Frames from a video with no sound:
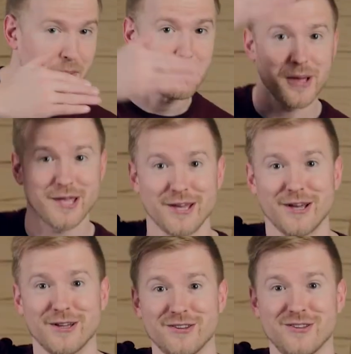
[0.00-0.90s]

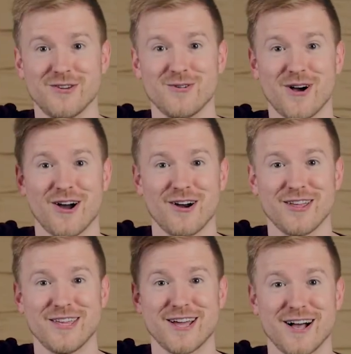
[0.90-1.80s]
because you are
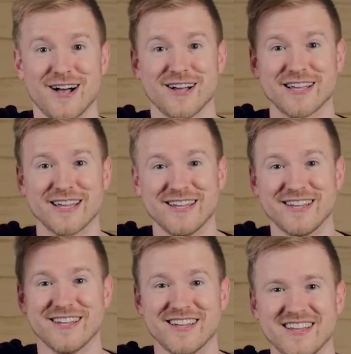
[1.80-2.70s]
young.
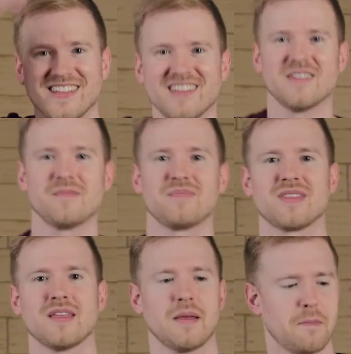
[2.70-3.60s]

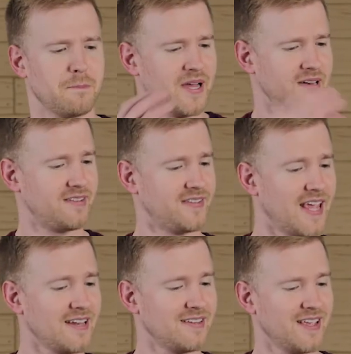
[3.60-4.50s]
But
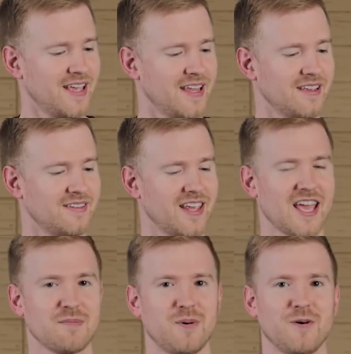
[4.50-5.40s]
set an
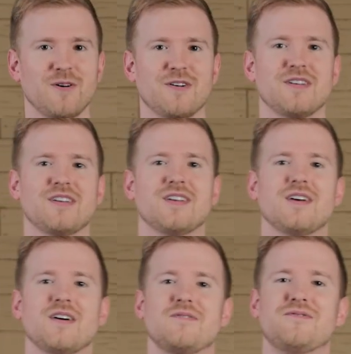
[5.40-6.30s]
example
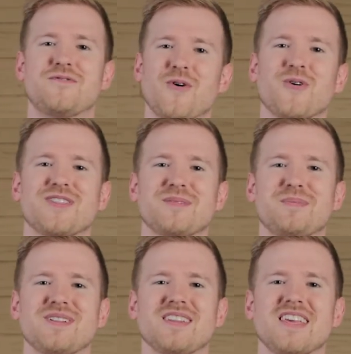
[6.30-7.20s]
for the
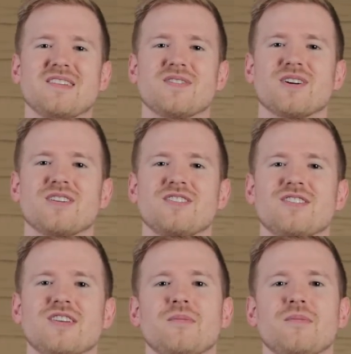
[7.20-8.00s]
believers